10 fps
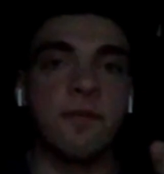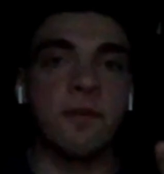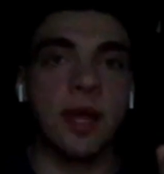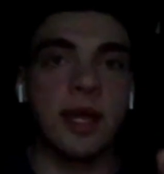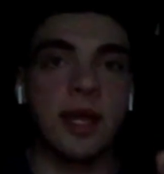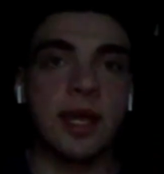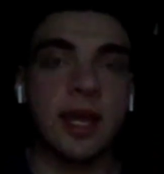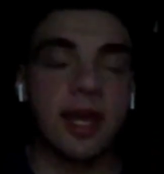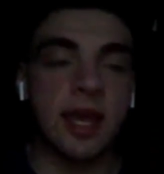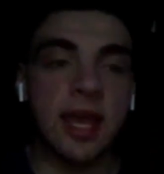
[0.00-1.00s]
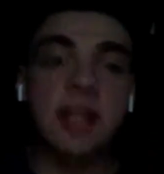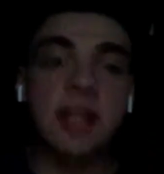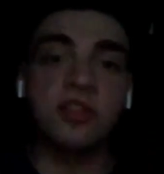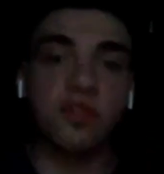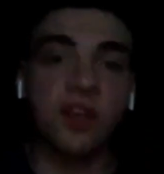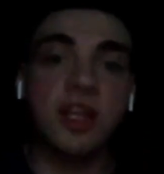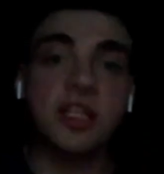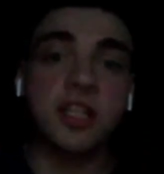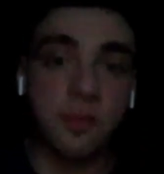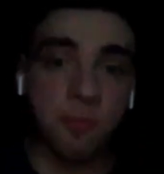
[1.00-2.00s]
like, hit his
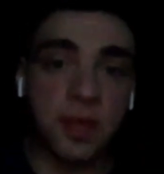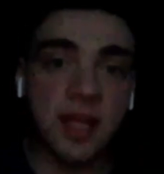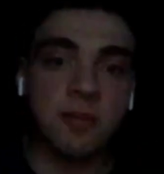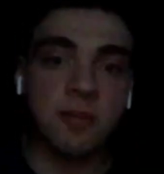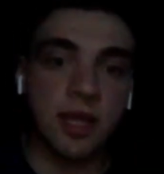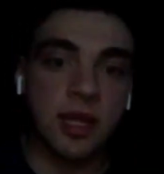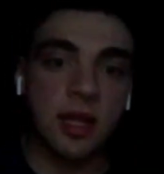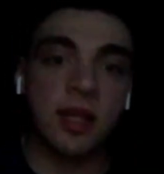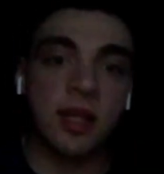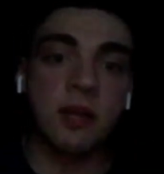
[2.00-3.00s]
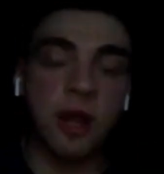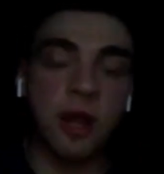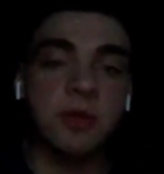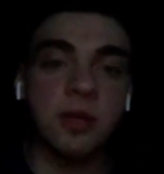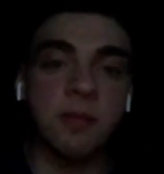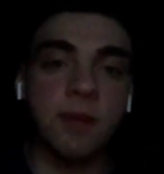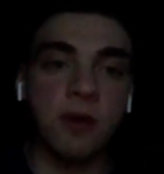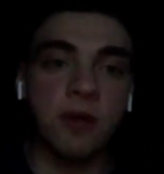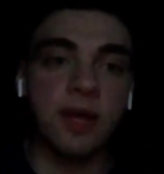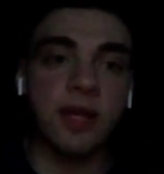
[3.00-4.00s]
finish and pinned me, like, right when the
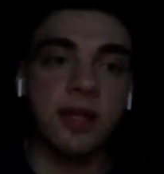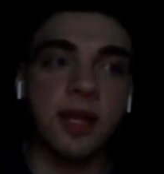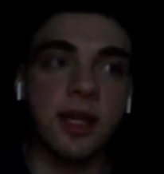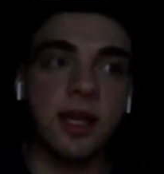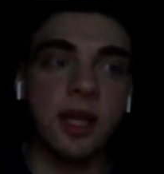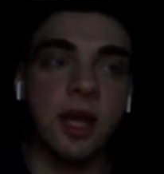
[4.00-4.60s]
bell rang, like,